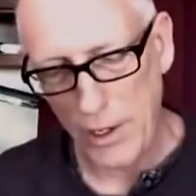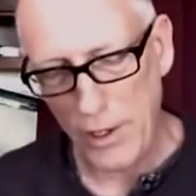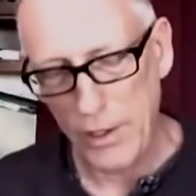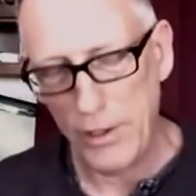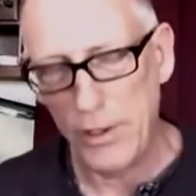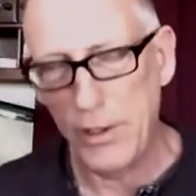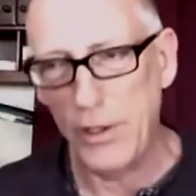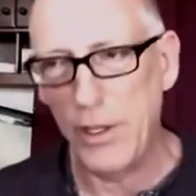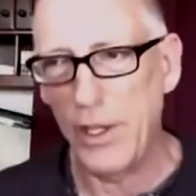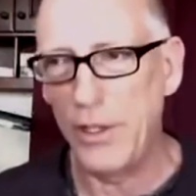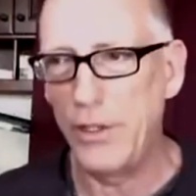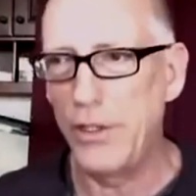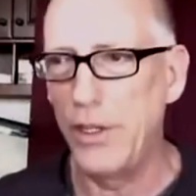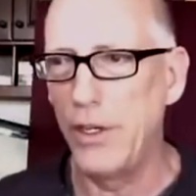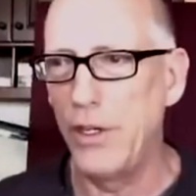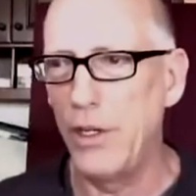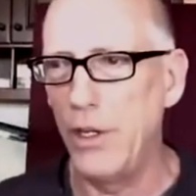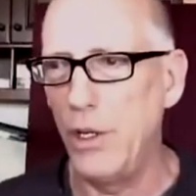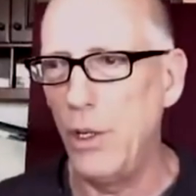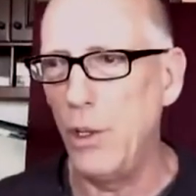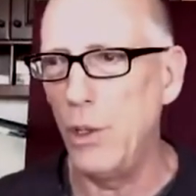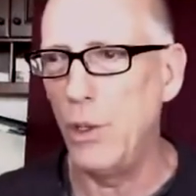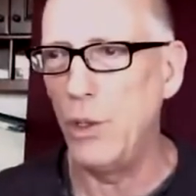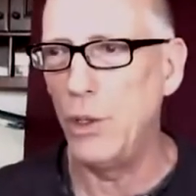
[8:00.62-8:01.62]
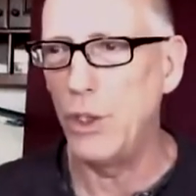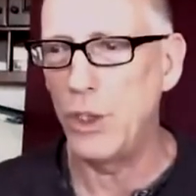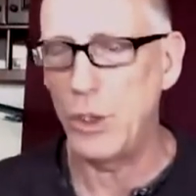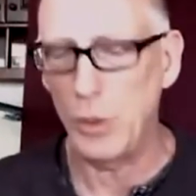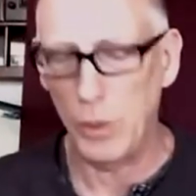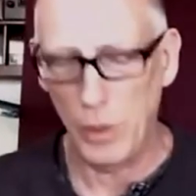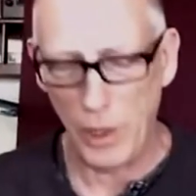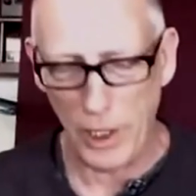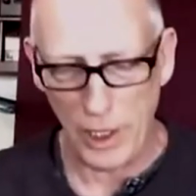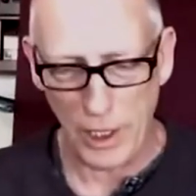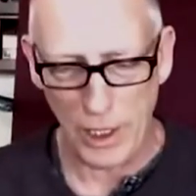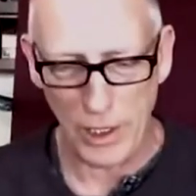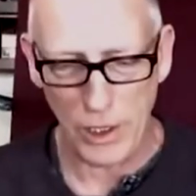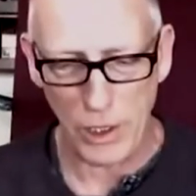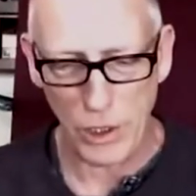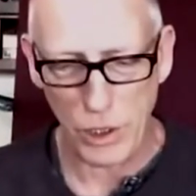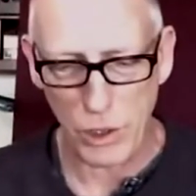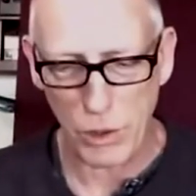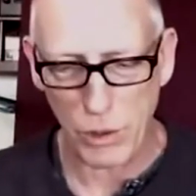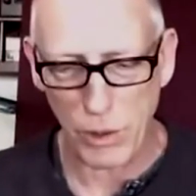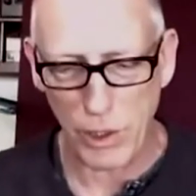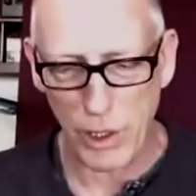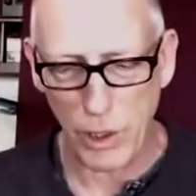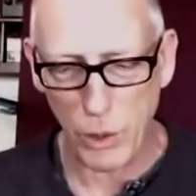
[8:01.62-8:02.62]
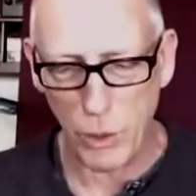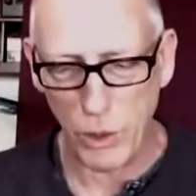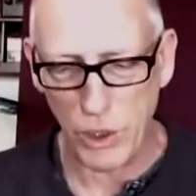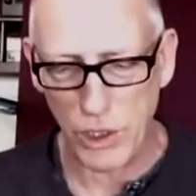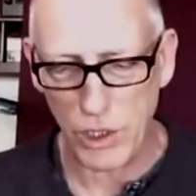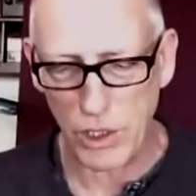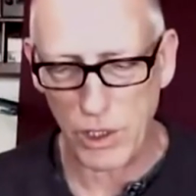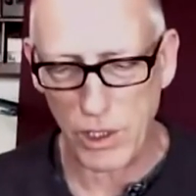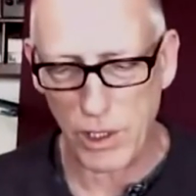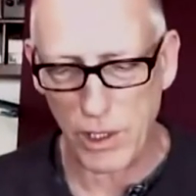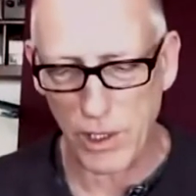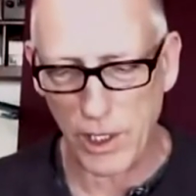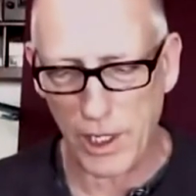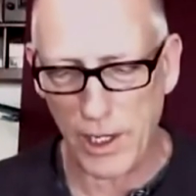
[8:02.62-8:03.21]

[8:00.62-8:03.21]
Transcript: that the news industry would start